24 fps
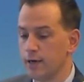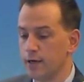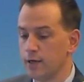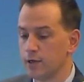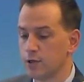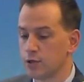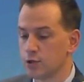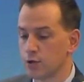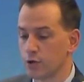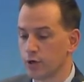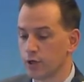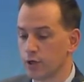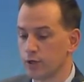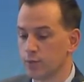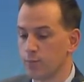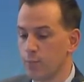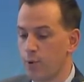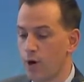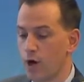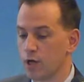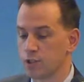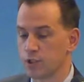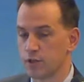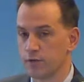sort of
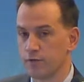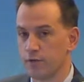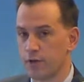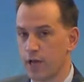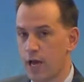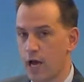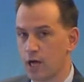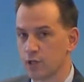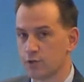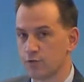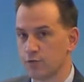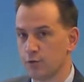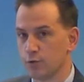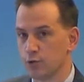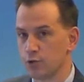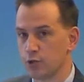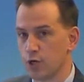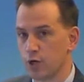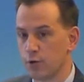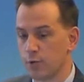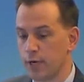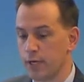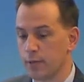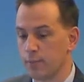positive cash flow
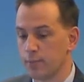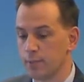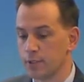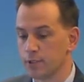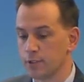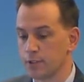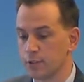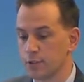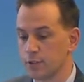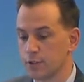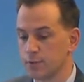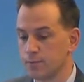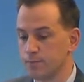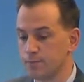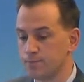generating business.